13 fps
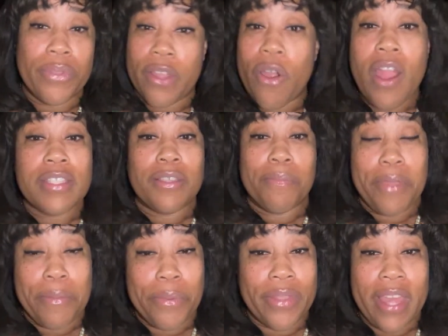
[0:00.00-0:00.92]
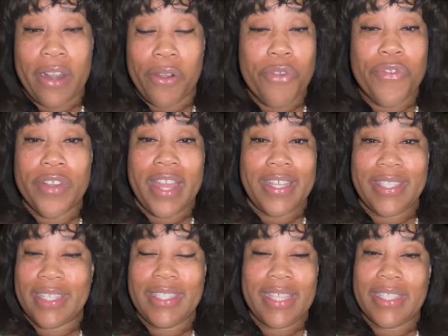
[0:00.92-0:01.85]
There are some people that are overnight
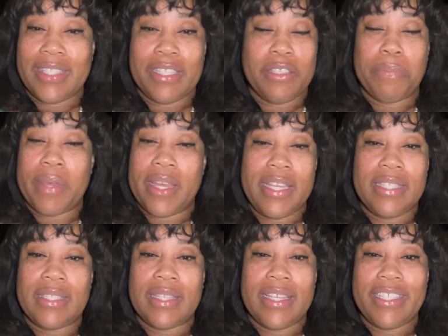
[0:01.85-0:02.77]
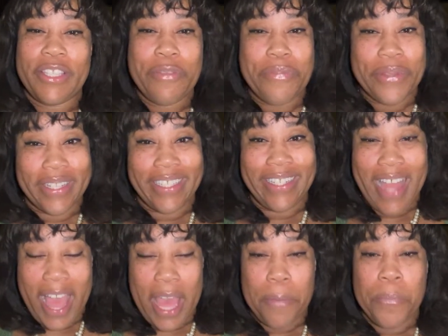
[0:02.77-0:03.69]
successes, but it's typically
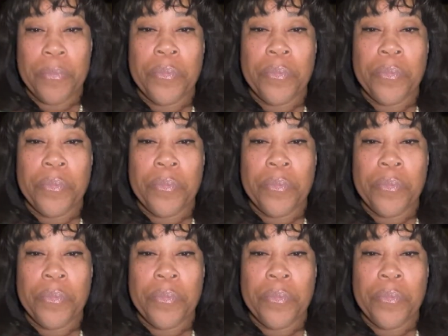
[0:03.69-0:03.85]
not.